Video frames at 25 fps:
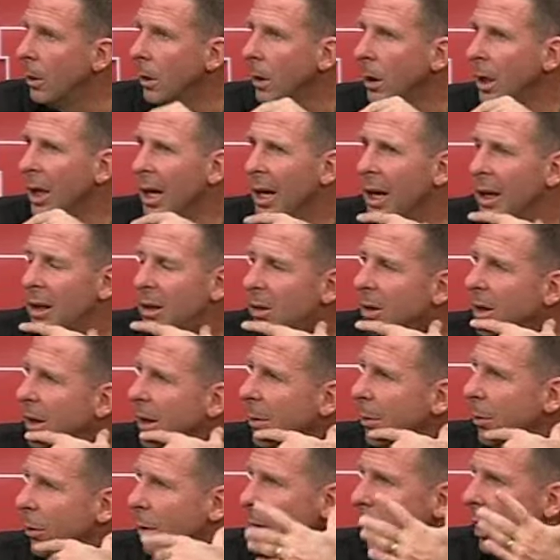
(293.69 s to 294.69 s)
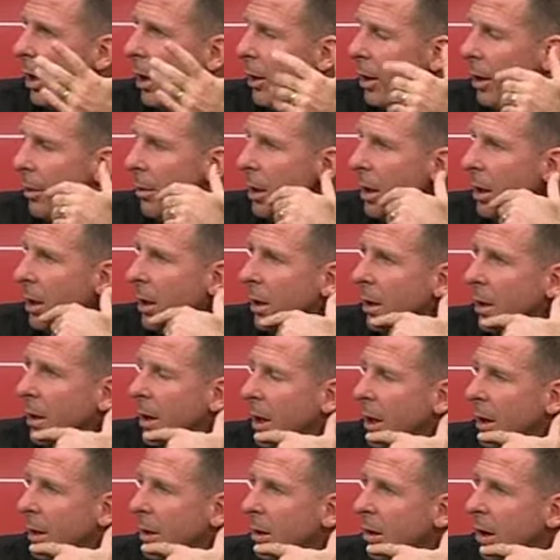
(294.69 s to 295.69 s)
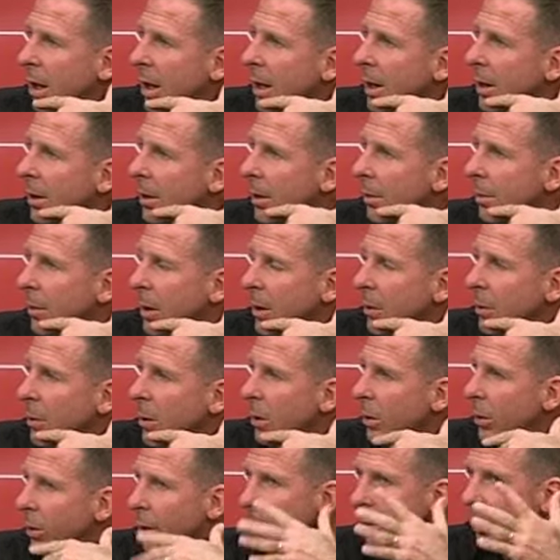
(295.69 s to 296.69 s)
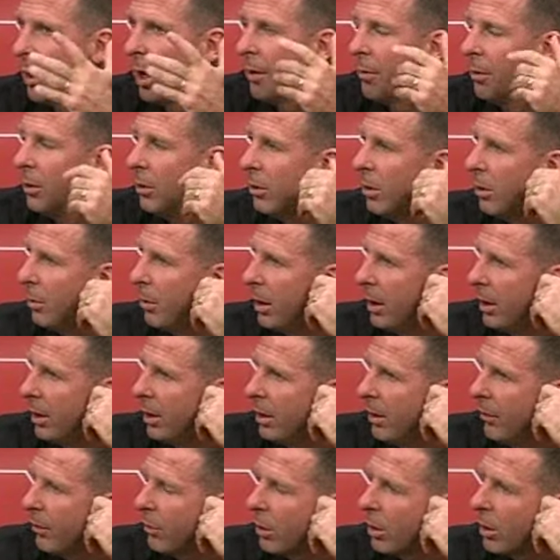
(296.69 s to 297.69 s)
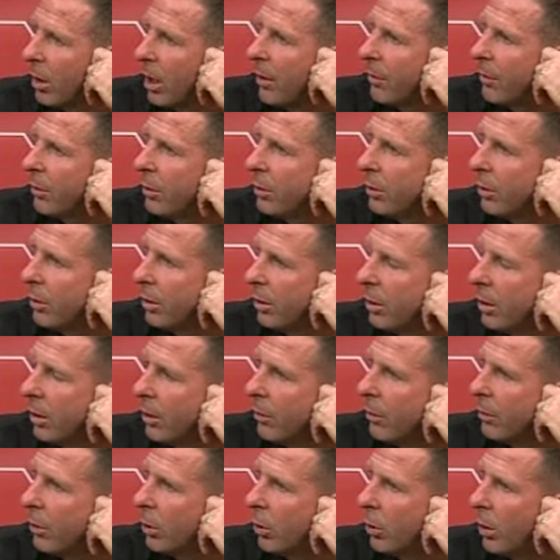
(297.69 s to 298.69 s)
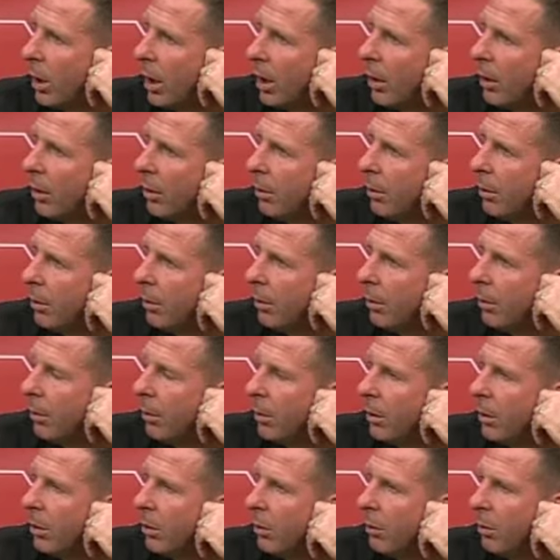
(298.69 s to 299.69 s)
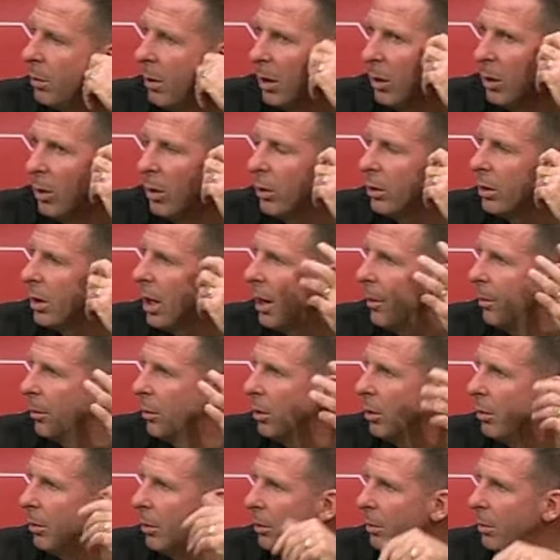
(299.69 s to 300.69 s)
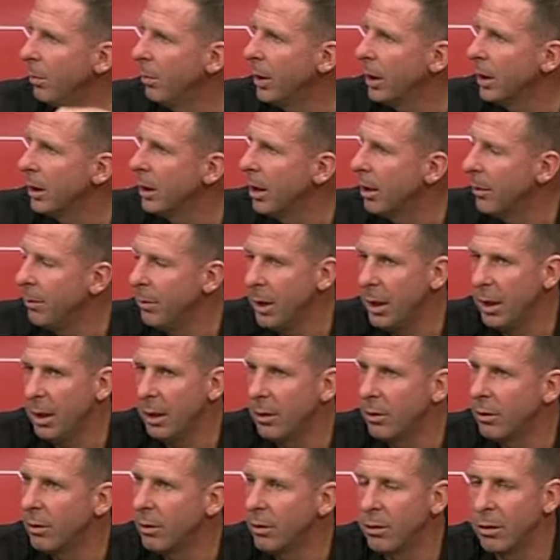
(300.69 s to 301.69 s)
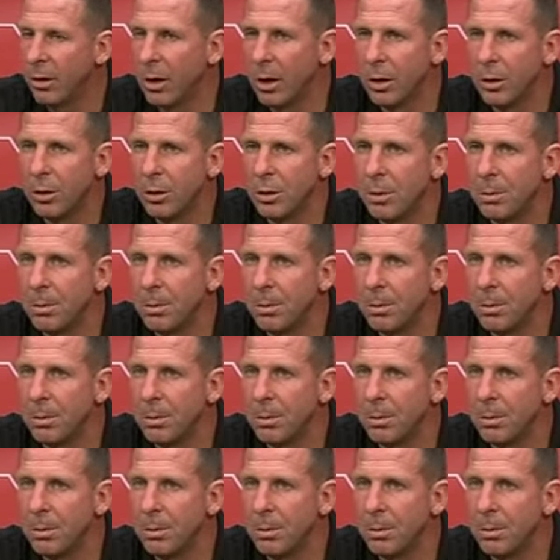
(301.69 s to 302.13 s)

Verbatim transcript: Yeah, I see him around. I mean, not a ton. I mean, we were obviously been in different conferences here for a while. I spent a little time with him at Big Ten meetings and such.